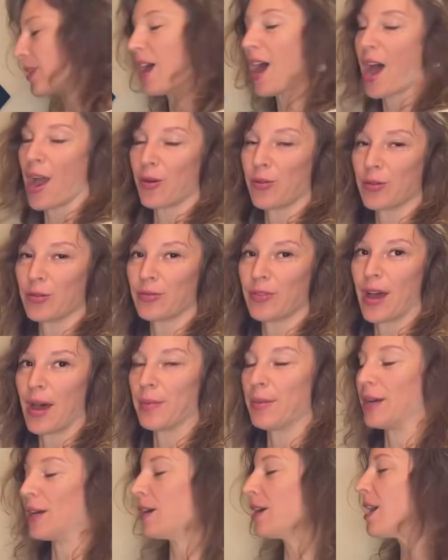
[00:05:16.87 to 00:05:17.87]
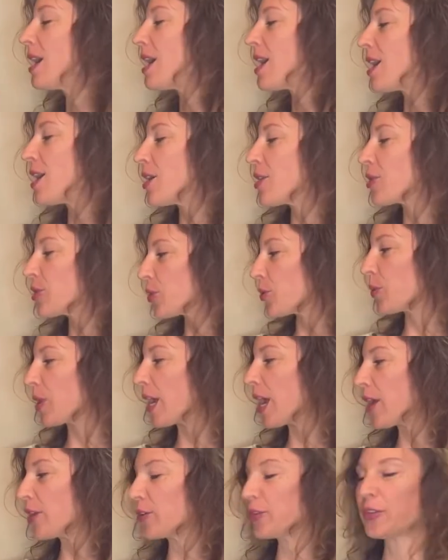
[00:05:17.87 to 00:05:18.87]
Aquafaba,
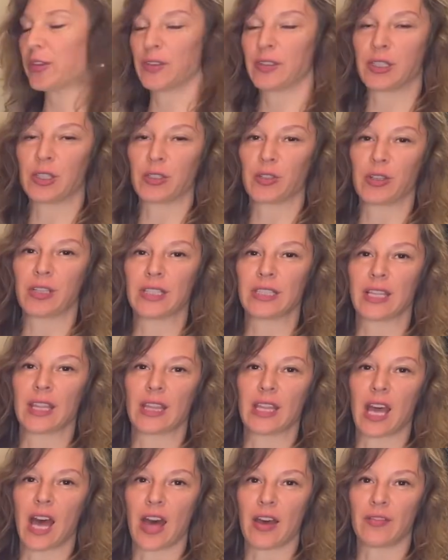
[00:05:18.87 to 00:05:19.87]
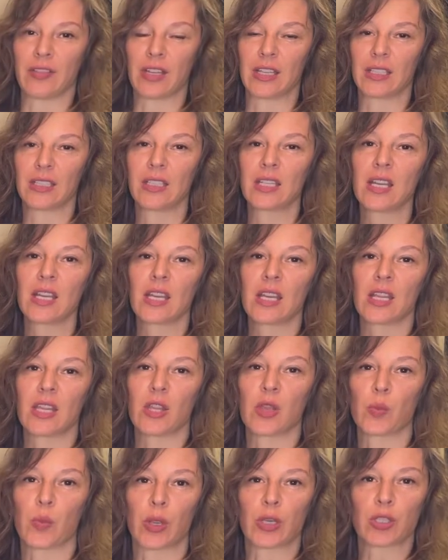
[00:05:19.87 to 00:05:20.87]
350 degrees on the oven.
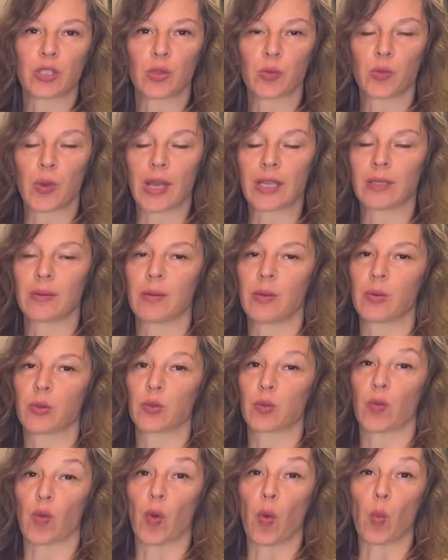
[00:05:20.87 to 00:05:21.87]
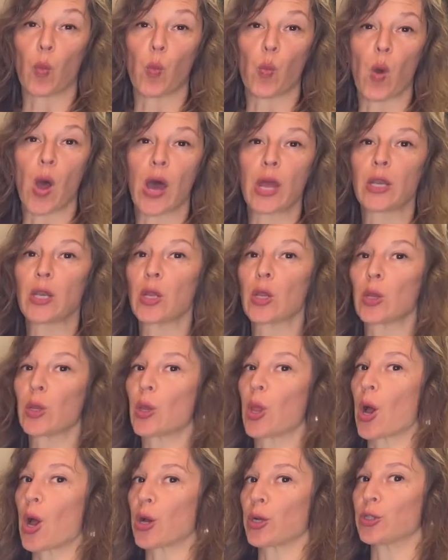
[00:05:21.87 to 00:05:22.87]
The original recipe was for 1
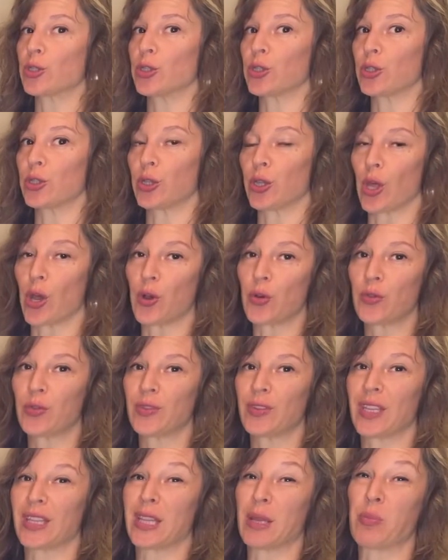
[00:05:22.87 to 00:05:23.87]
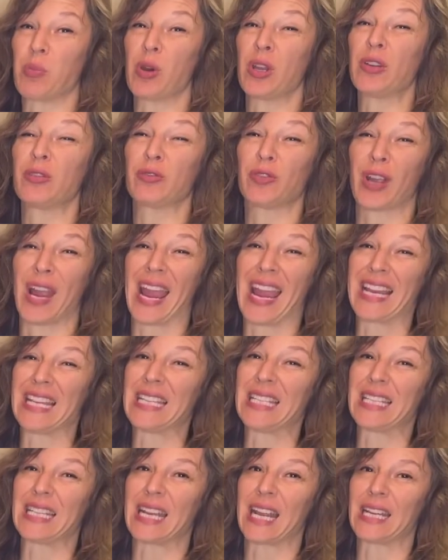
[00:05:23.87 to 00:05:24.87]
large loaf that they put in for 80
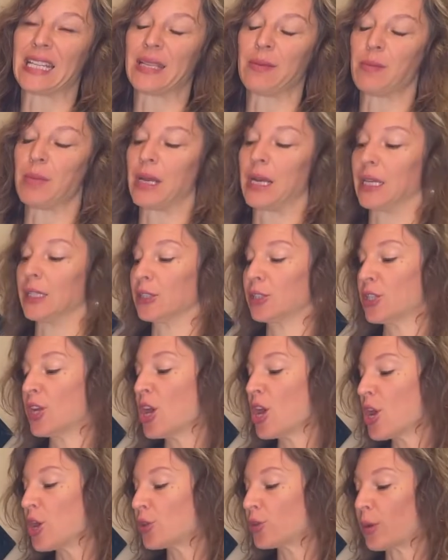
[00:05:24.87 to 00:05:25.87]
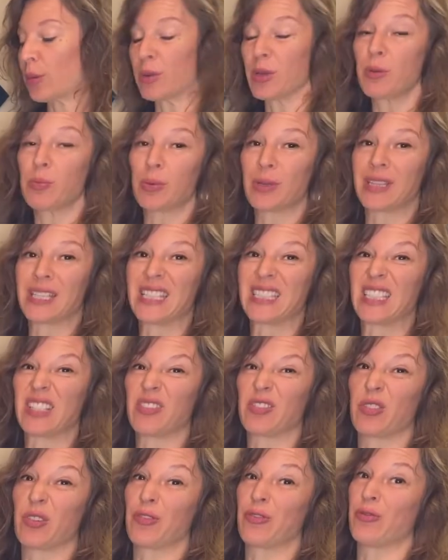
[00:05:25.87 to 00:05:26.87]
to 90 minutes. So I'm gonna put these in
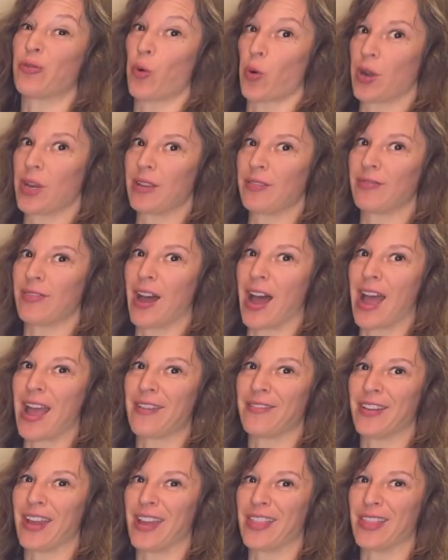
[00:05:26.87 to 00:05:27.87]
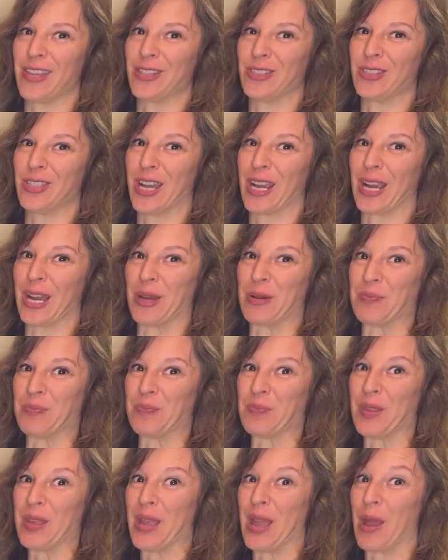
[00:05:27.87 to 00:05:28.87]
for 45 and then check them,
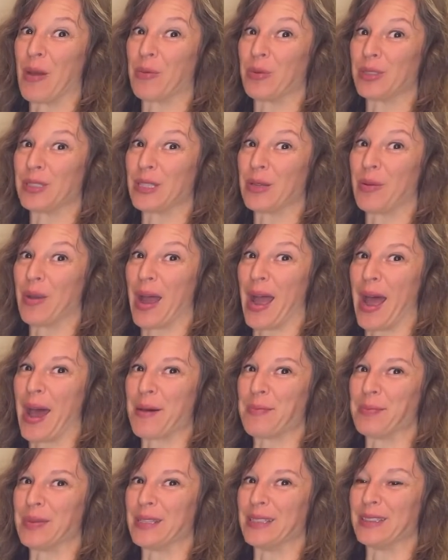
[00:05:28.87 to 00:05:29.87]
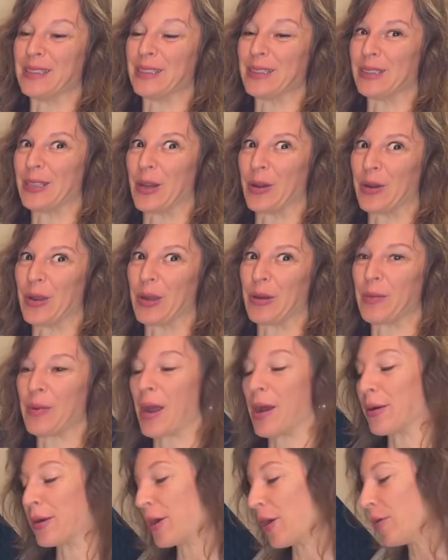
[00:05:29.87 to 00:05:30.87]
and we'll see what happens. So here we
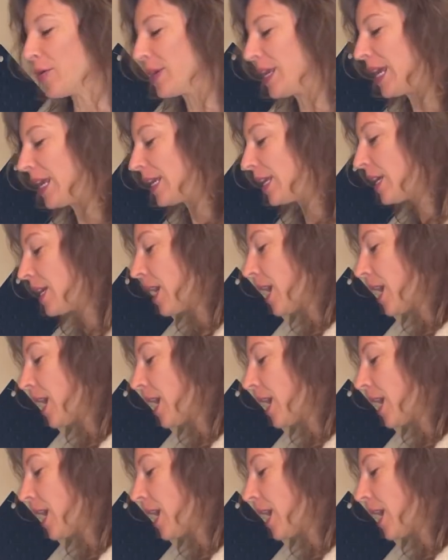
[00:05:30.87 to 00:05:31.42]
are going in.